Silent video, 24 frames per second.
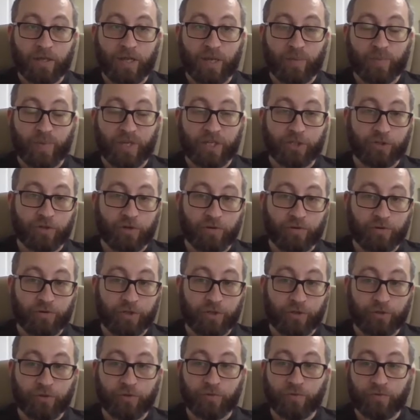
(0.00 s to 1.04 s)
I make sure
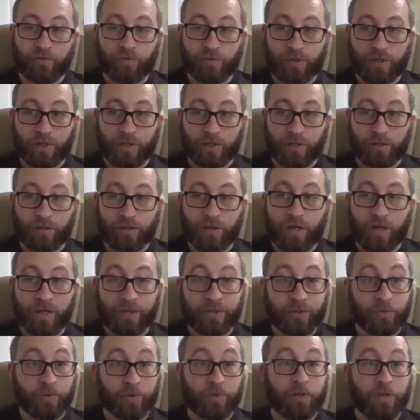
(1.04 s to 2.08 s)
you can,
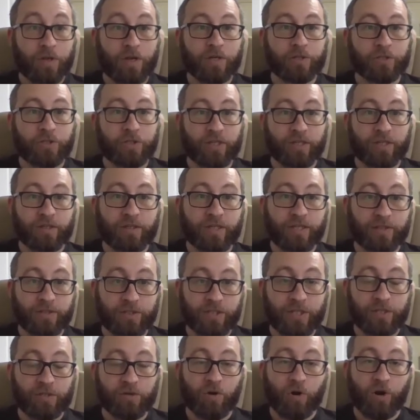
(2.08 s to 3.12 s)
I do a log to an
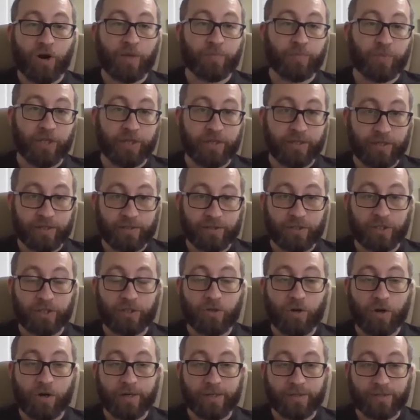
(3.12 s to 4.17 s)
SD card. I plug an
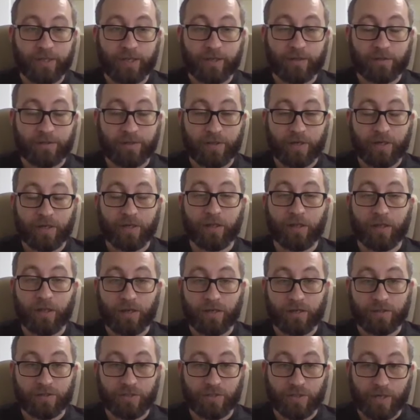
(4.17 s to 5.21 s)
SD card and test that it
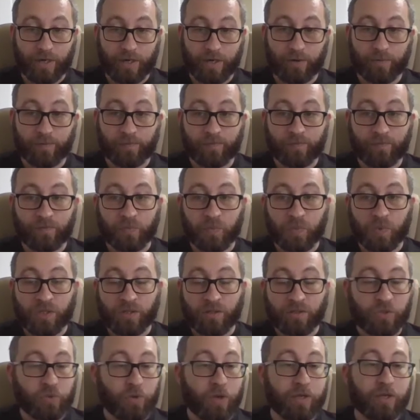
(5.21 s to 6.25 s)
logs there.
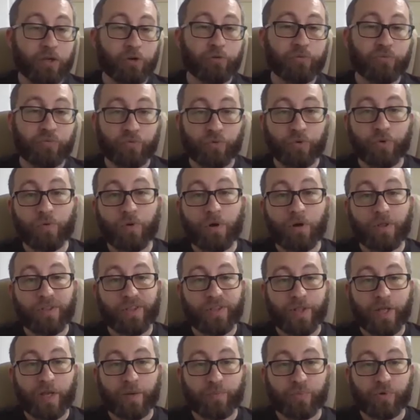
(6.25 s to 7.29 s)
So I go through all
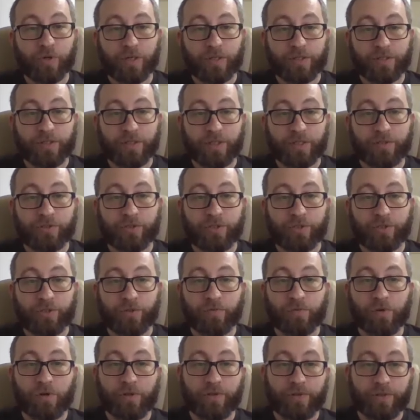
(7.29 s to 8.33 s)
of that process to
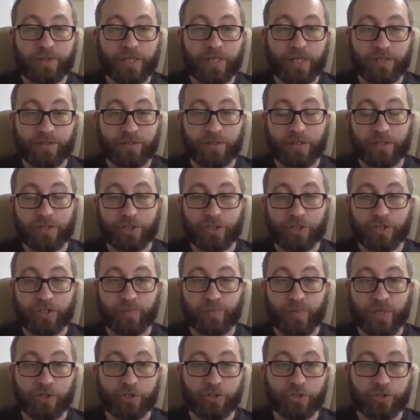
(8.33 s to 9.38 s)
do all the testing just
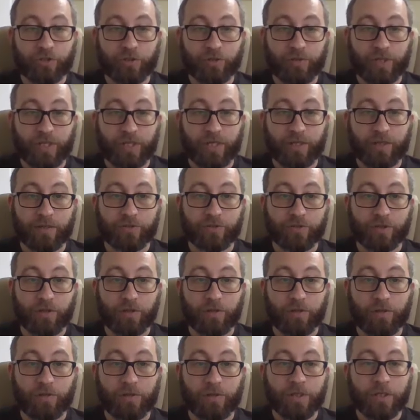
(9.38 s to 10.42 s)
to make sure that it's
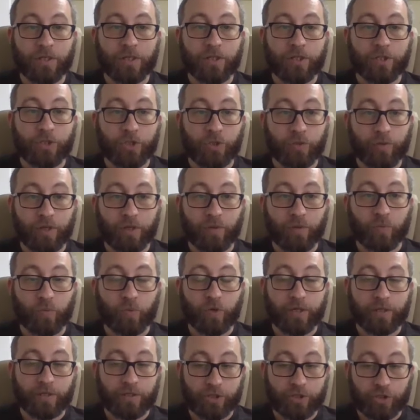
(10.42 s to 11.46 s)
all doing
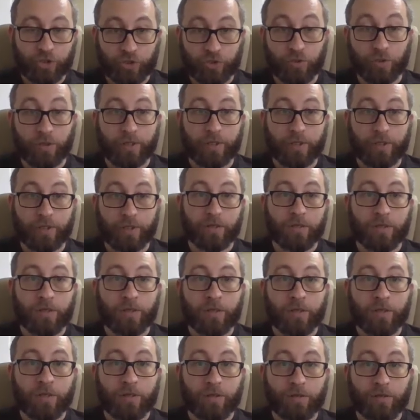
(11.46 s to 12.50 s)
what it should
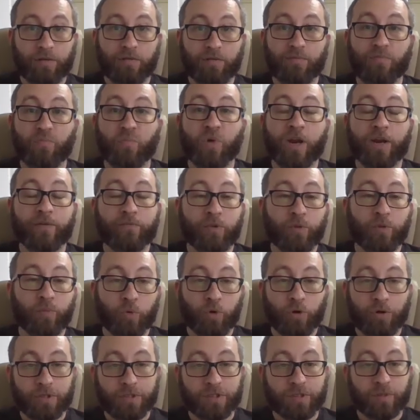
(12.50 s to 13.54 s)
whenever the
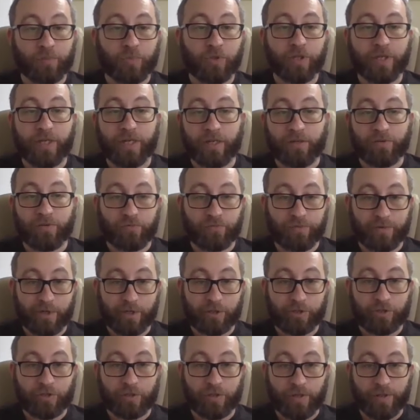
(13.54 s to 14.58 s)
board is completed and
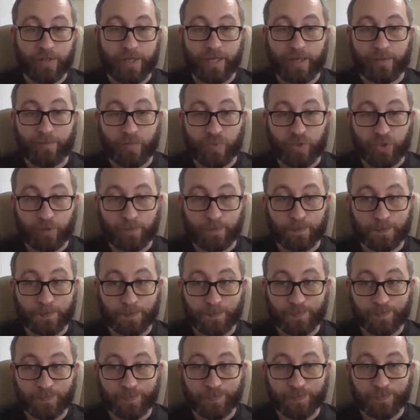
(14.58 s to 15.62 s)
finished and all that. So
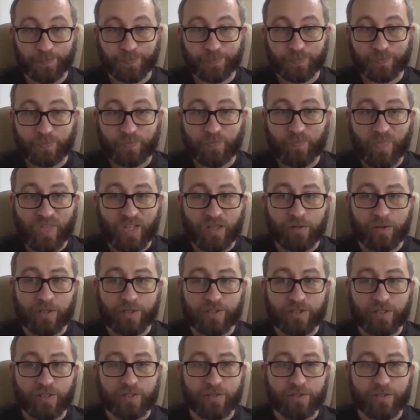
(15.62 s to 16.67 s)

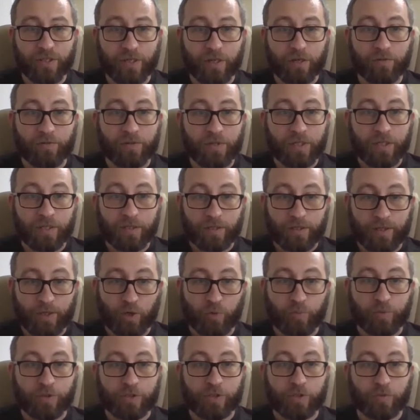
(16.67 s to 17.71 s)
this is, an
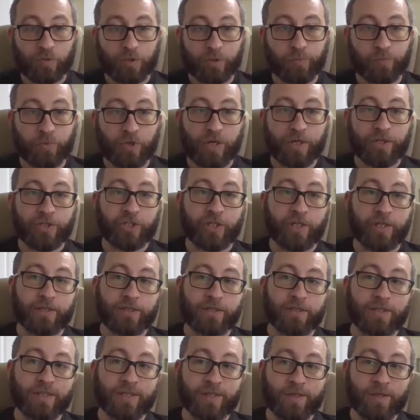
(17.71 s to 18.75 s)
open source
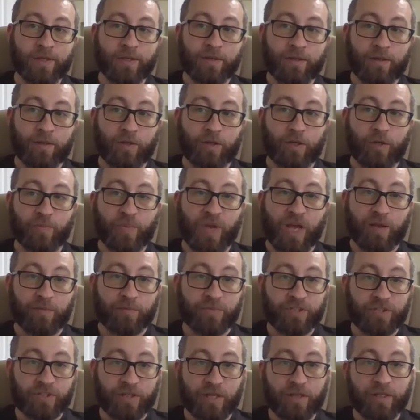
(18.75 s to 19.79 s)
project.
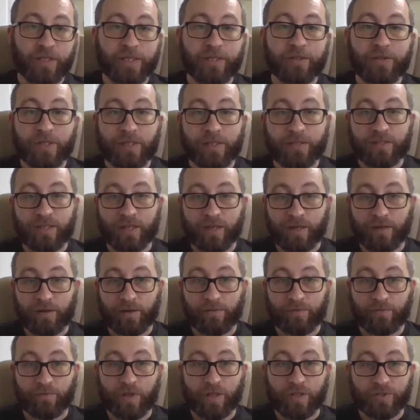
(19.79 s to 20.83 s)
I'm selling these at
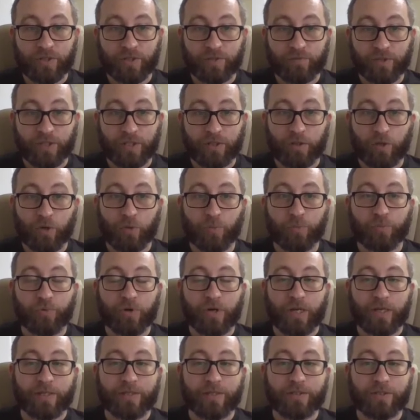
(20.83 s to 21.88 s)
a relatively low
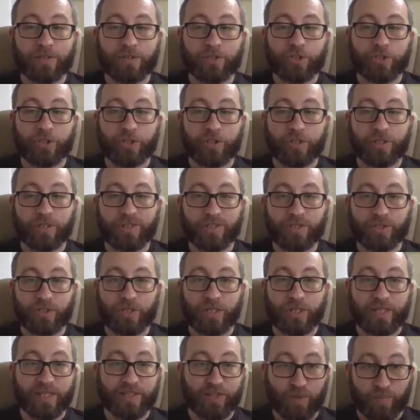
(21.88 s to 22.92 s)
price just
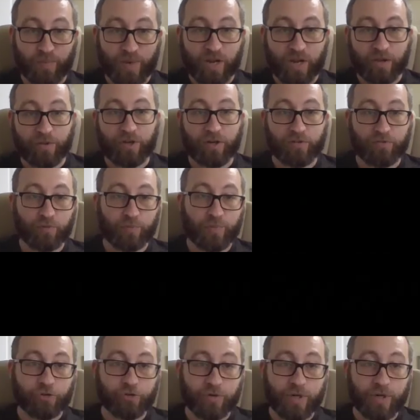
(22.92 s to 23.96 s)
to get them out there for
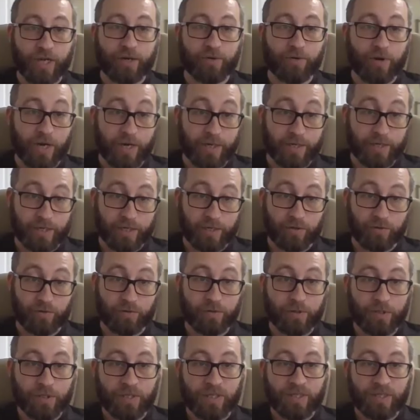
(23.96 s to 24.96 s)
people to try right now.